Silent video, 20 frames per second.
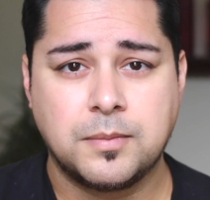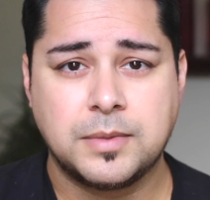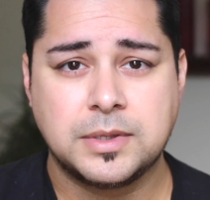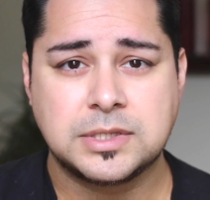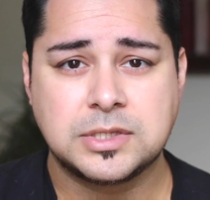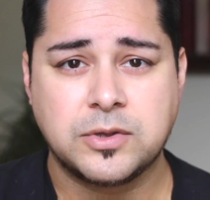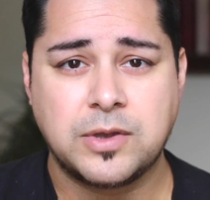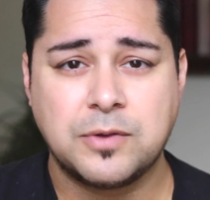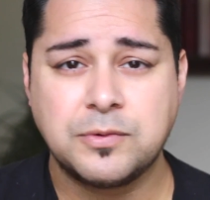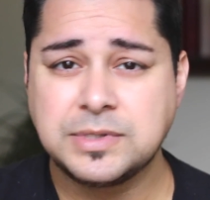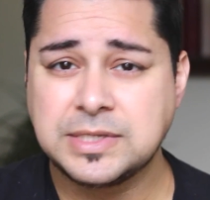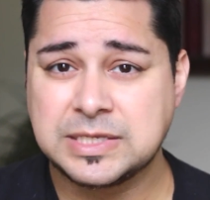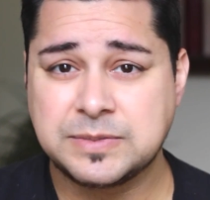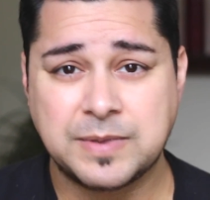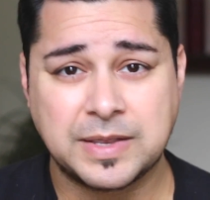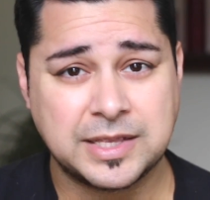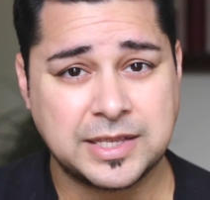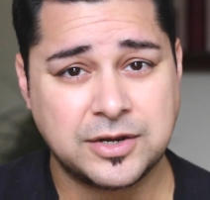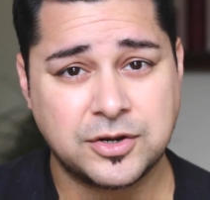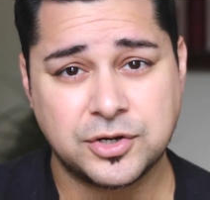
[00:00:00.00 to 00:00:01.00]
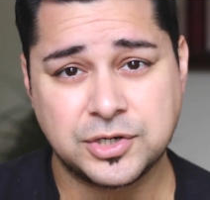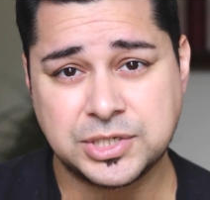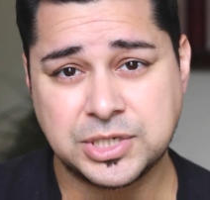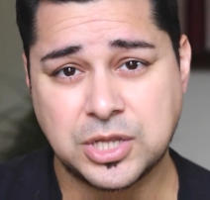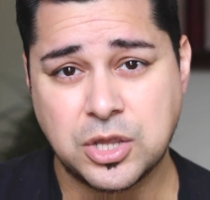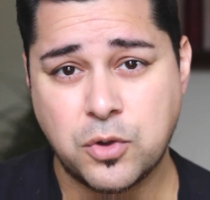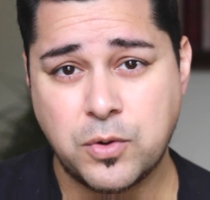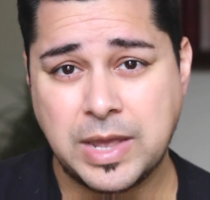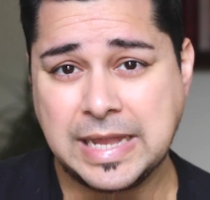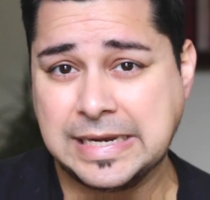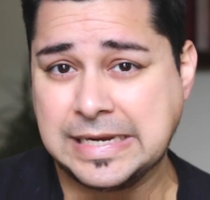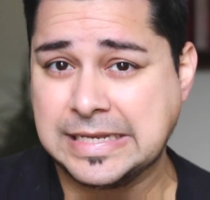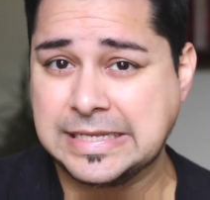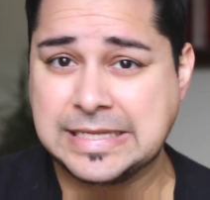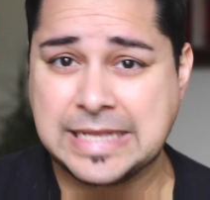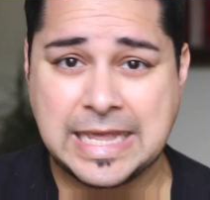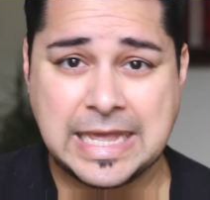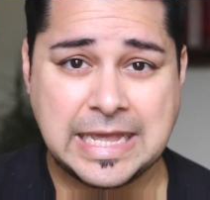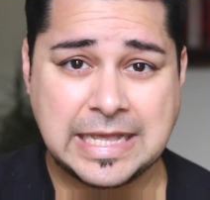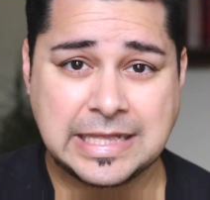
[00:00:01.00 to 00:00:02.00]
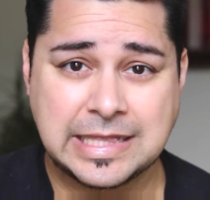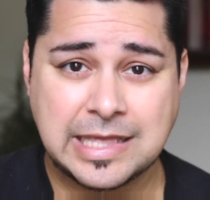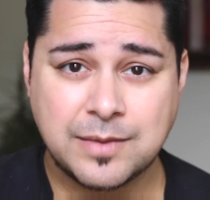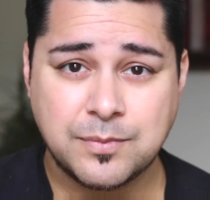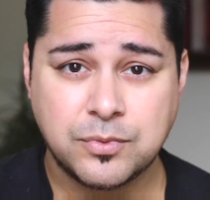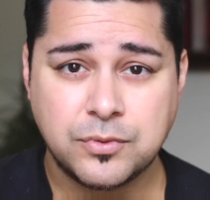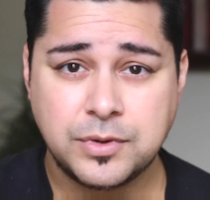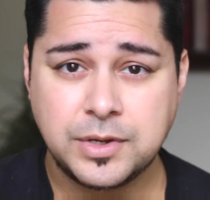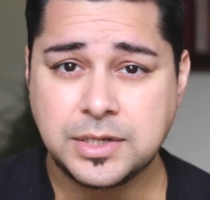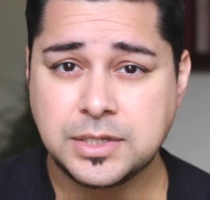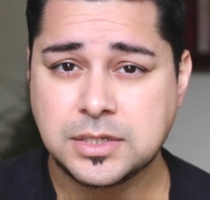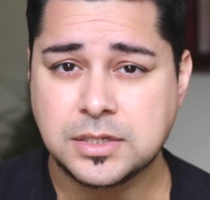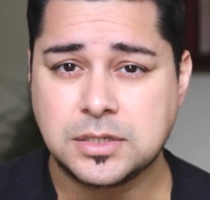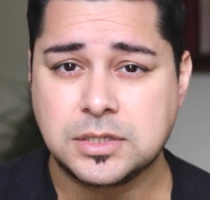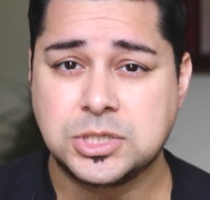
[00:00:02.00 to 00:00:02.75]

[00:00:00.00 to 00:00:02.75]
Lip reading: So I was expecting her to go any day at that point.